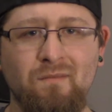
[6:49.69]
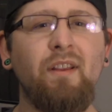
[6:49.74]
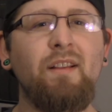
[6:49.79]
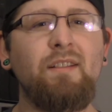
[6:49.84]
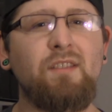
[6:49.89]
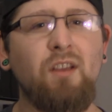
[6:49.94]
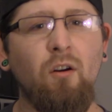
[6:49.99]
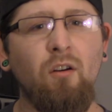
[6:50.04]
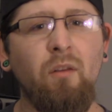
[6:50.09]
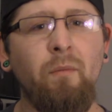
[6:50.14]

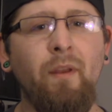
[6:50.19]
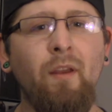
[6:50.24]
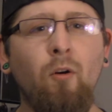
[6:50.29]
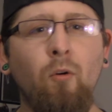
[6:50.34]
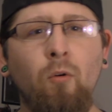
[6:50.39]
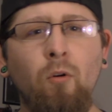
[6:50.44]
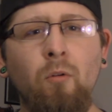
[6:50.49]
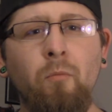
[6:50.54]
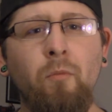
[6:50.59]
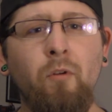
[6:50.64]
It's going to be
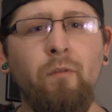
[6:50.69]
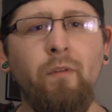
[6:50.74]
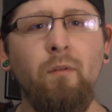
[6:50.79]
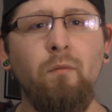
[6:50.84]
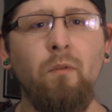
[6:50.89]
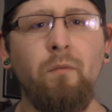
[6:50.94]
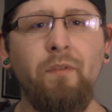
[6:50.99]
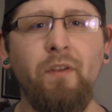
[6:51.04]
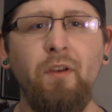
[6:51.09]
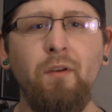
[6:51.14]
horror movie
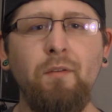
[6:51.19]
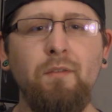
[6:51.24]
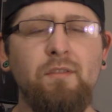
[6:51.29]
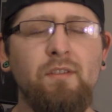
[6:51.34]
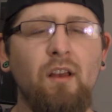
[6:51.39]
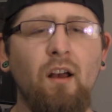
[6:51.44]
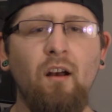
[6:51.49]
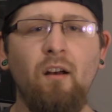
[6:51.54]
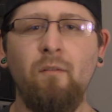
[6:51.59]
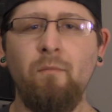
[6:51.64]
reviews
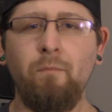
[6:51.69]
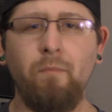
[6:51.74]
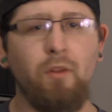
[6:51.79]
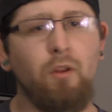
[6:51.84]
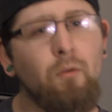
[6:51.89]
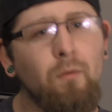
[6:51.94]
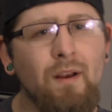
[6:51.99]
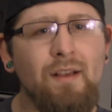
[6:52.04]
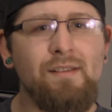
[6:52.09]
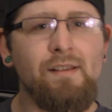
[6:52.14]
of
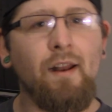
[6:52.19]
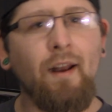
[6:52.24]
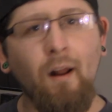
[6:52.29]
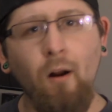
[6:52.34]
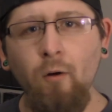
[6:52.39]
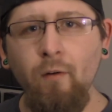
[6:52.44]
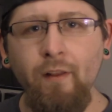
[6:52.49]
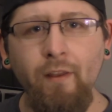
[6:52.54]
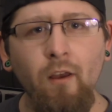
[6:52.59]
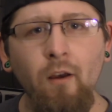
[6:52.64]
Blu-rays that I
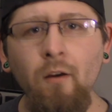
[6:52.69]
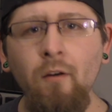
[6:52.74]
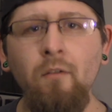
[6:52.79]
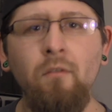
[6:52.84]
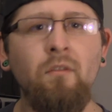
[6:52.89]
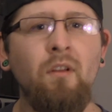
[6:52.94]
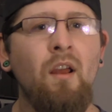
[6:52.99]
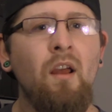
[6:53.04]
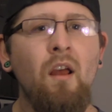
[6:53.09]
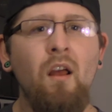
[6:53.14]
already
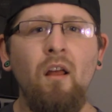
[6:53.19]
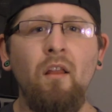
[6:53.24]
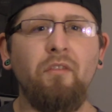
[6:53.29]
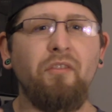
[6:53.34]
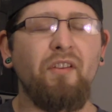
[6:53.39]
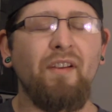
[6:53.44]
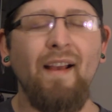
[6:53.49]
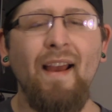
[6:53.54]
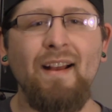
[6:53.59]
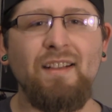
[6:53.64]
own,
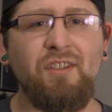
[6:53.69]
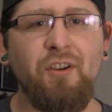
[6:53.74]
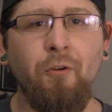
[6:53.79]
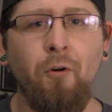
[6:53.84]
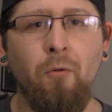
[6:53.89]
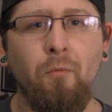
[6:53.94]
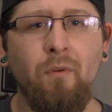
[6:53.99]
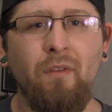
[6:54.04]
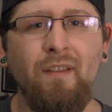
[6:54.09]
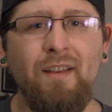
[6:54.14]

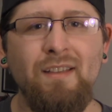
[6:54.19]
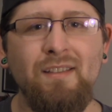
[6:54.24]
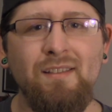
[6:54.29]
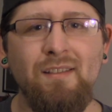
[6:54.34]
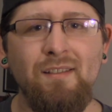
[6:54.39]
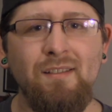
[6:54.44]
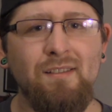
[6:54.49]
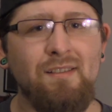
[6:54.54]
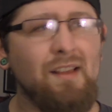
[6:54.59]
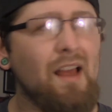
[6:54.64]
theatrical
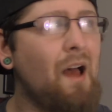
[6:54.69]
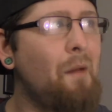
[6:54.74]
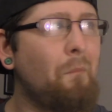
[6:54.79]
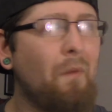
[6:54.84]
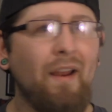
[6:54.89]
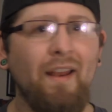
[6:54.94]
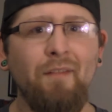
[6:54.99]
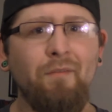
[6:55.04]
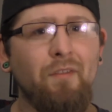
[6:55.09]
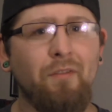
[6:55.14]
releases, I
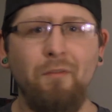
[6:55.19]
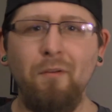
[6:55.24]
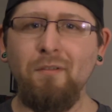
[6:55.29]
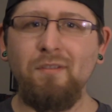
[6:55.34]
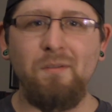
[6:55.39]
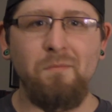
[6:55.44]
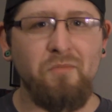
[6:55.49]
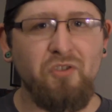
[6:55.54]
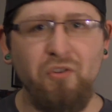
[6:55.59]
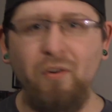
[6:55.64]
might even throw
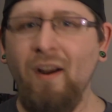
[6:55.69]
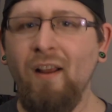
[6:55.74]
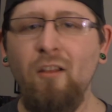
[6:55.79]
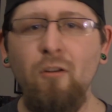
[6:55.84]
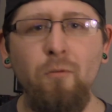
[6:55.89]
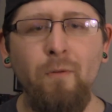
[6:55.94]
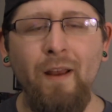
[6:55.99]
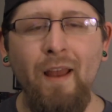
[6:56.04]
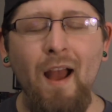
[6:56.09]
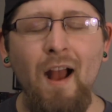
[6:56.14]
some
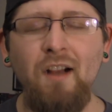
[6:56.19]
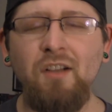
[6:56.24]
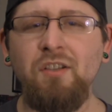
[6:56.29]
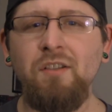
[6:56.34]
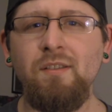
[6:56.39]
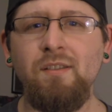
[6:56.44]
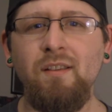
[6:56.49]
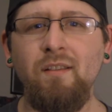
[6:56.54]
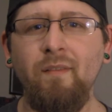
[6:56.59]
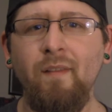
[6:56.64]
trailer
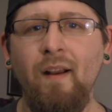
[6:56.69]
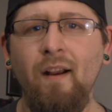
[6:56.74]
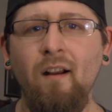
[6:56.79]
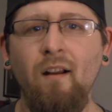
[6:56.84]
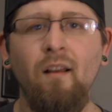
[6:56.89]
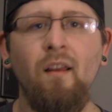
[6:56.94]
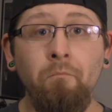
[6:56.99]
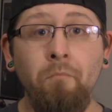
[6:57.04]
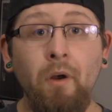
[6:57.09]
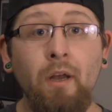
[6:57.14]
reactions in
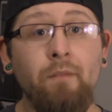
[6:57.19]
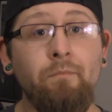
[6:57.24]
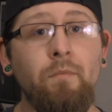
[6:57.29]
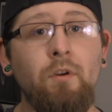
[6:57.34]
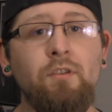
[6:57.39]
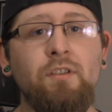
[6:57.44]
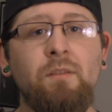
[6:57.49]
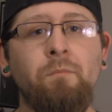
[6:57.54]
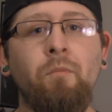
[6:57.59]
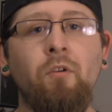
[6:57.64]
there. But
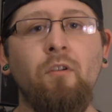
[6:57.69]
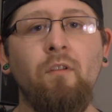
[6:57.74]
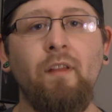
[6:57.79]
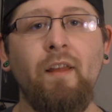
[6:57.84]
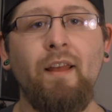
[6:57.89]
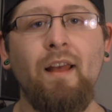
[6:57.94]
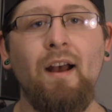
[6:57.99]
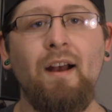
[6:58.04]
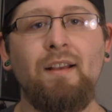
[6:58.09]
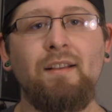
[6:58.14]
most
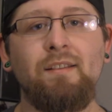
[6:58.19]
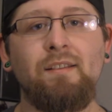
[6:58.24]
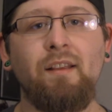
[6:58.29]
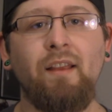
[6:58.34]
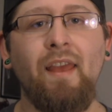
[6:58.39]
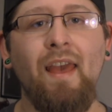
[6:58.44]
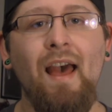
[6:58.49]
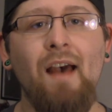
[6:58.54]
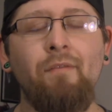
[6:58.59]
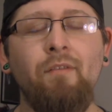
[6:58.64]
importantly, guys,
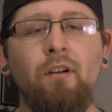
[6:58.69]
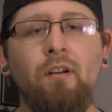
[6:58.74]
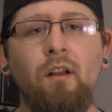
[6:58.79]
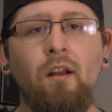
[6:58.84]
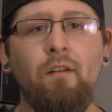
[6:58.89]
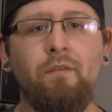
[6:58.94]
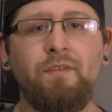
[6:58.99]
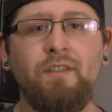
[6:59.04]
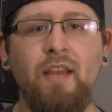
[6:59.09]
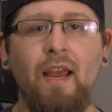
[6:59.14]
Cavern
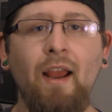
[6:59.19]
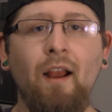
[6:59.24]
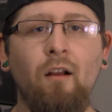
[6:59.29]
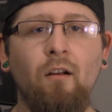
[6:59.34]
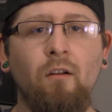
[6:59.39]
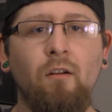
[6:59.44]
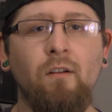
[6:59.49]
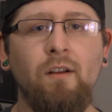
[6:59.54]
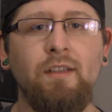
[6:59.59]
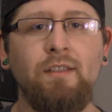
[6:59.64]
of
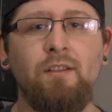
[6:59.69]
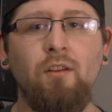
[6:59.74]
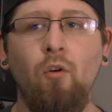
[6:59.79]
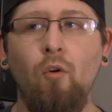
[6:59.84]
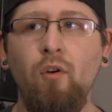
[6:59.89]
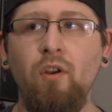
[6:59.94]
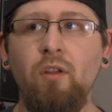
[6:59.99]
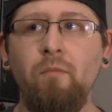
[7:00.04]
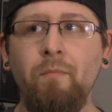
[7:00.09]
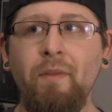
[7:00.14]
Terror is
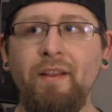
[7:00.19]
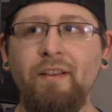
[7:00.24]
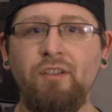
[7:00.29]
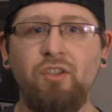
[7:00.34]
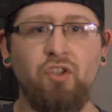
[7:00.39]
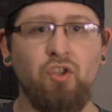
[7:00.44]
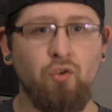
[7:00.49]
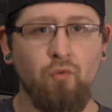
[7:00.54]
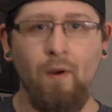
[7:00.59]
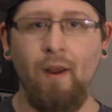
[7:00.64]
going to be
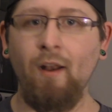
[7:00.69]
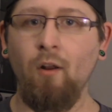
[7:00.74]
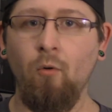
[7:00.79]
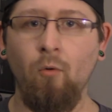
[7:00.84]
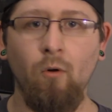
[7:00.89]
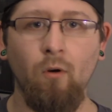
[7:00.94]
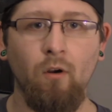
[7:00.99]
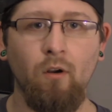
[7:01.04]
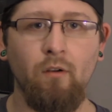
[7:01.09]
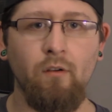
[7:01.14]
straight
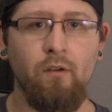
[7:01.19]
horror.